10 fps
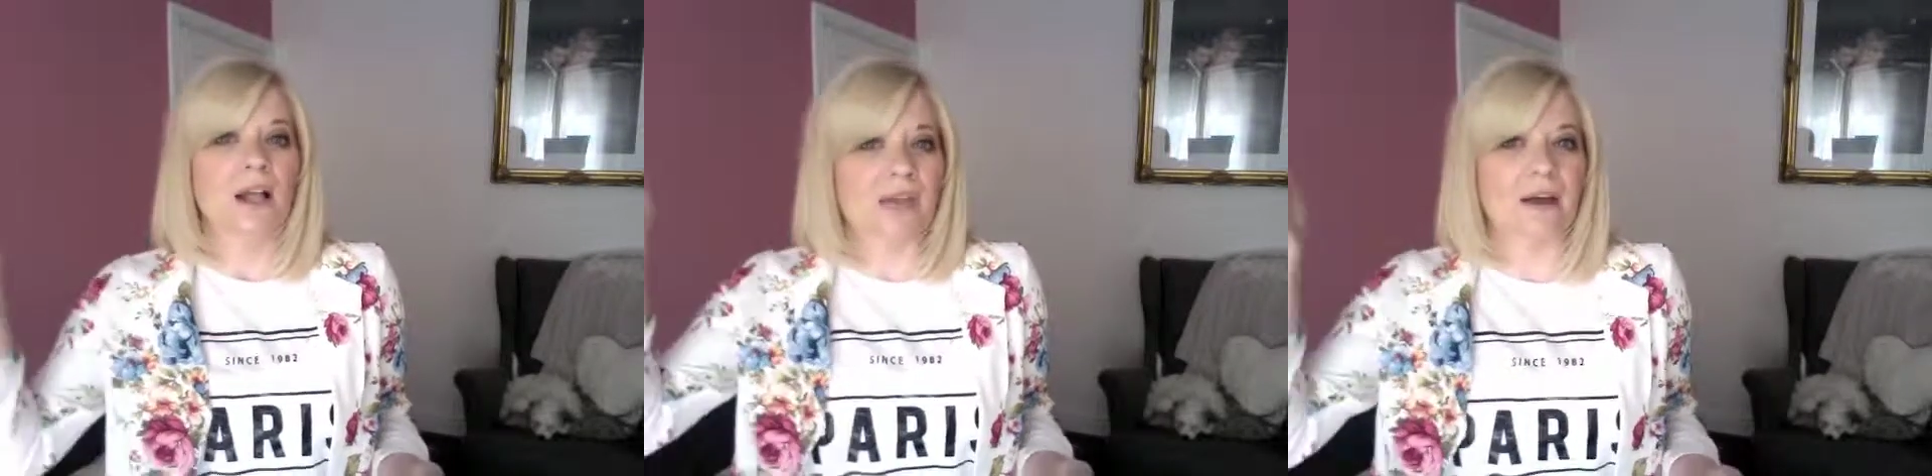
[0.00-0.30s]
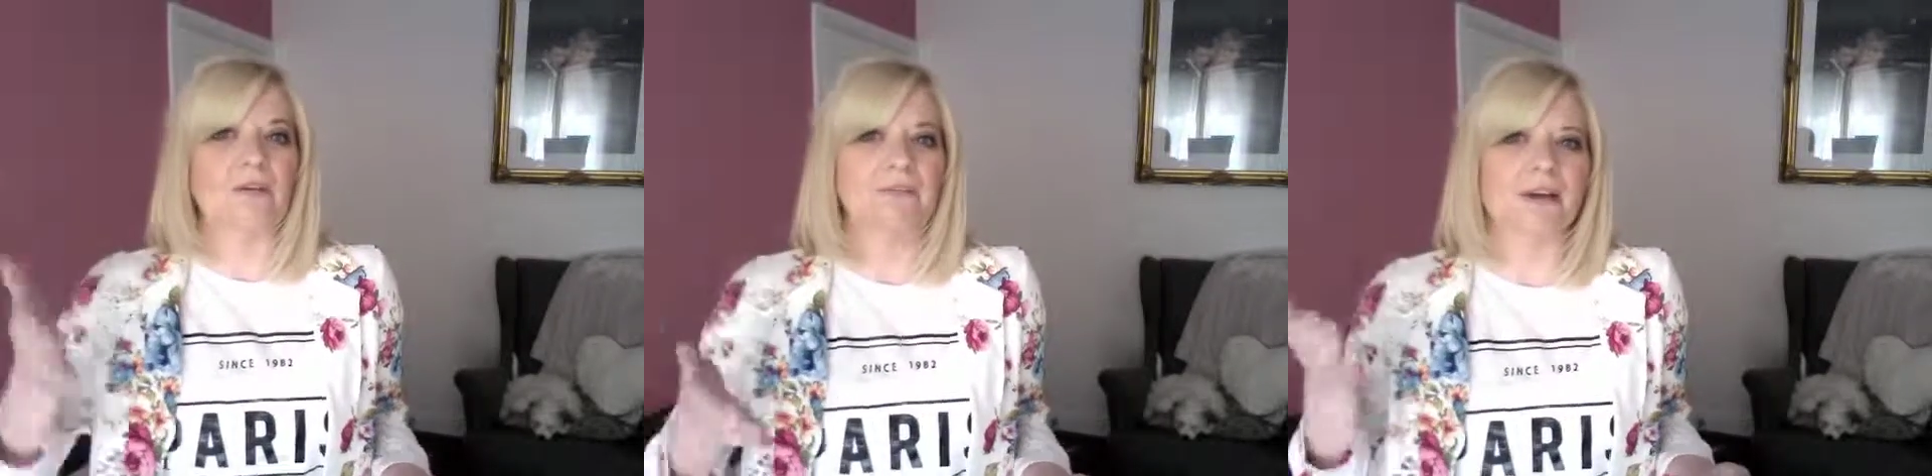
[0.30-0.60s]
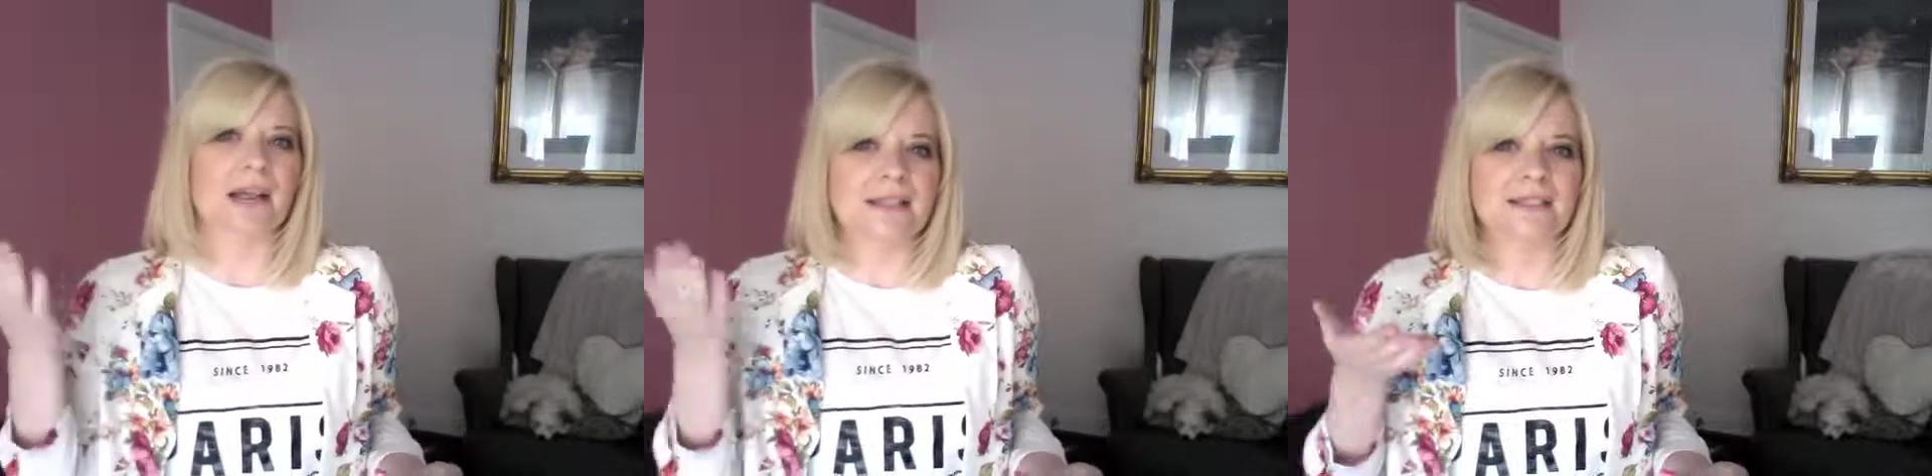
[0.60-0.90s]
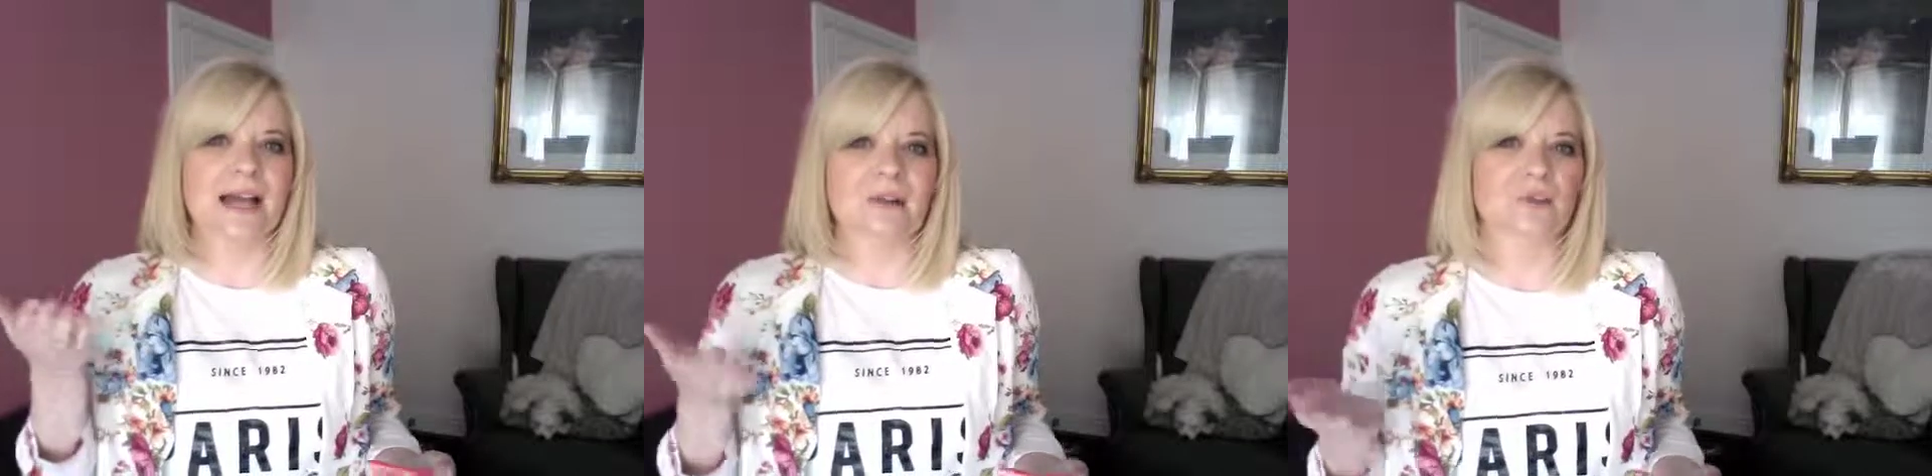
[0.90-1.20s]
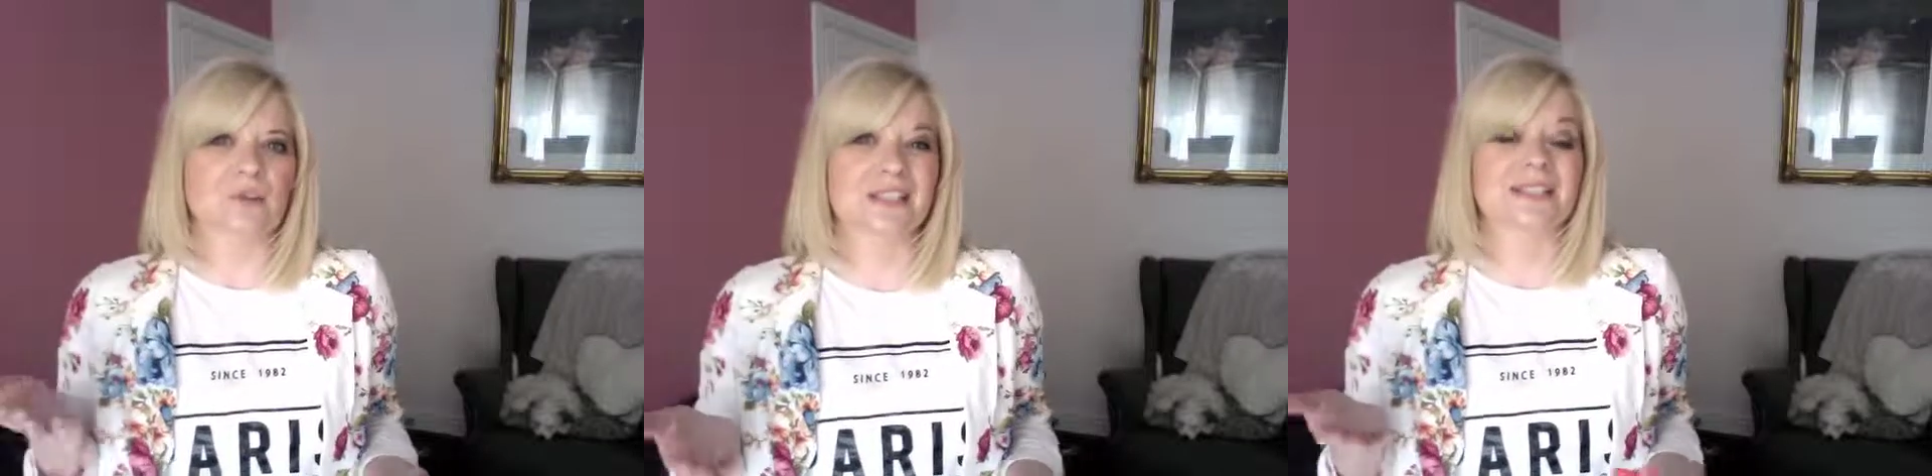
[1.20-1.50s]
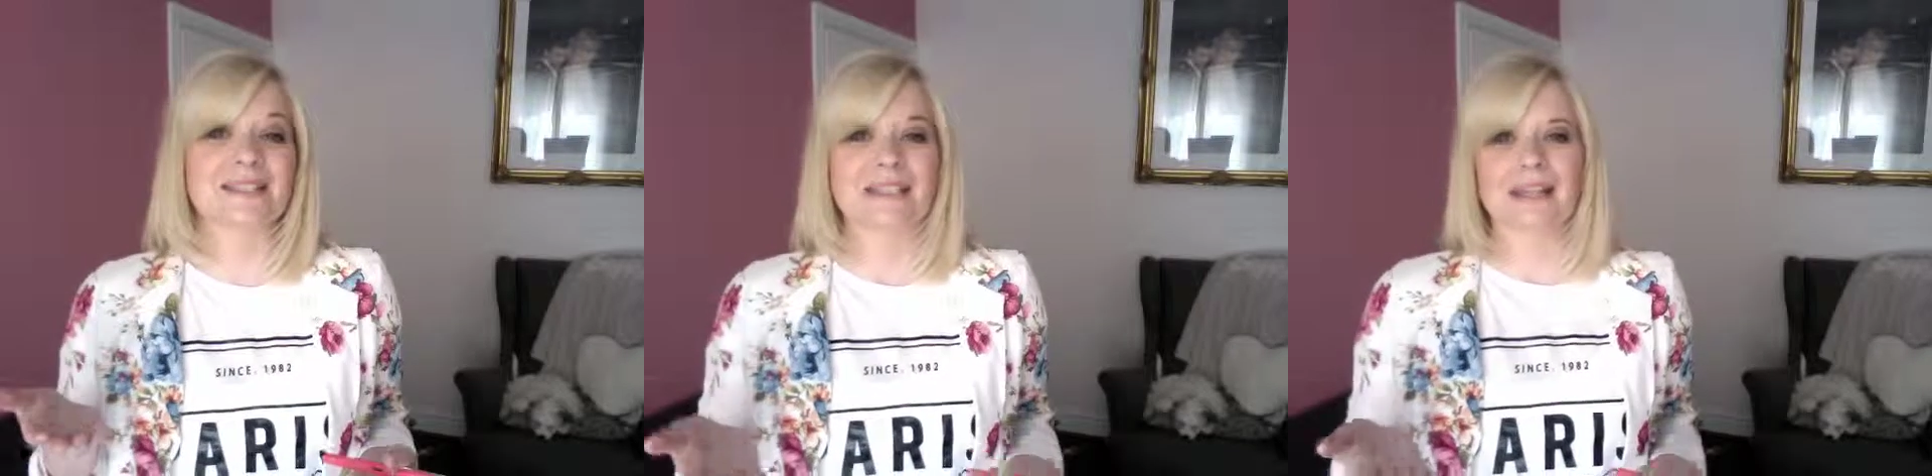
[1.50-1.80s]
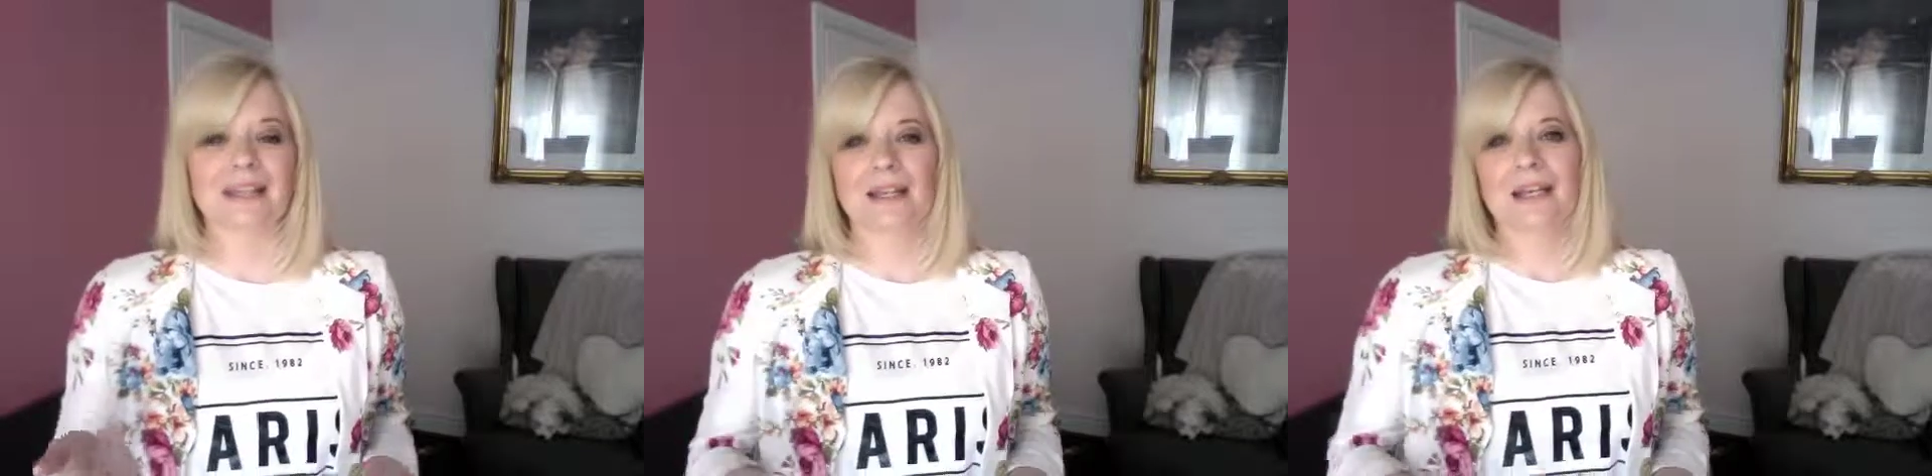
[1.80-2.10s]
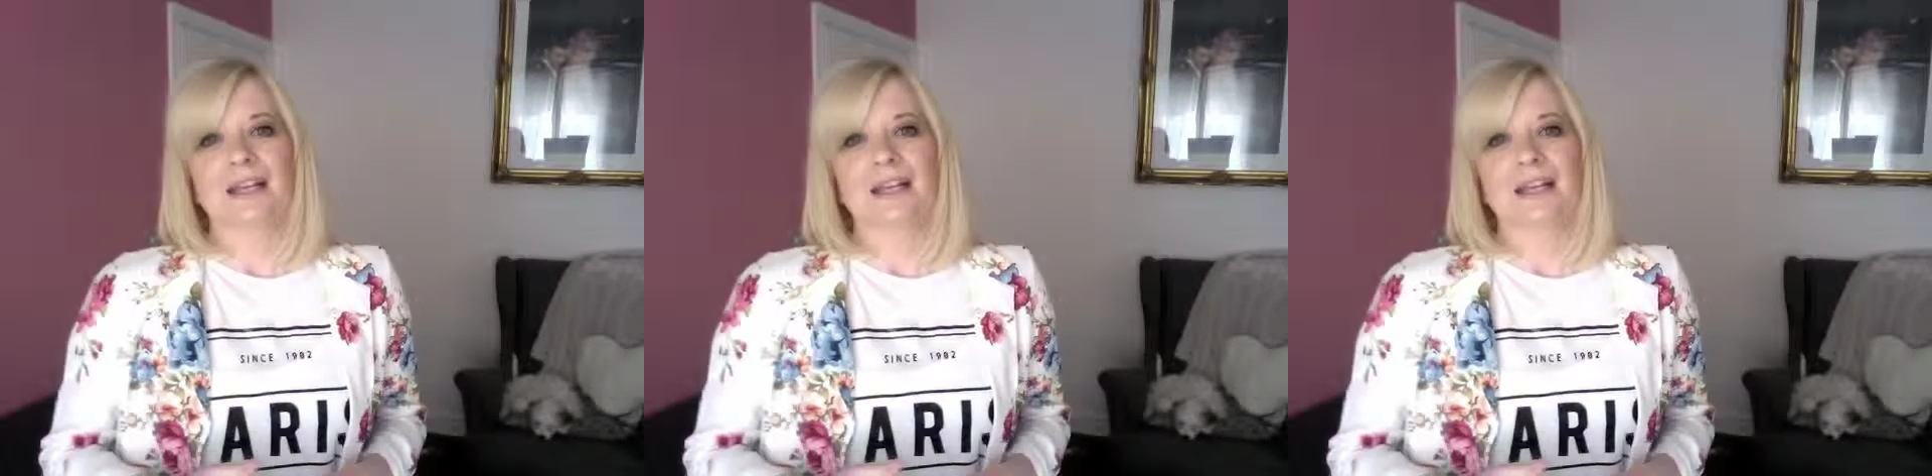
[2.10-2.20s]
that reflects down onto the skin.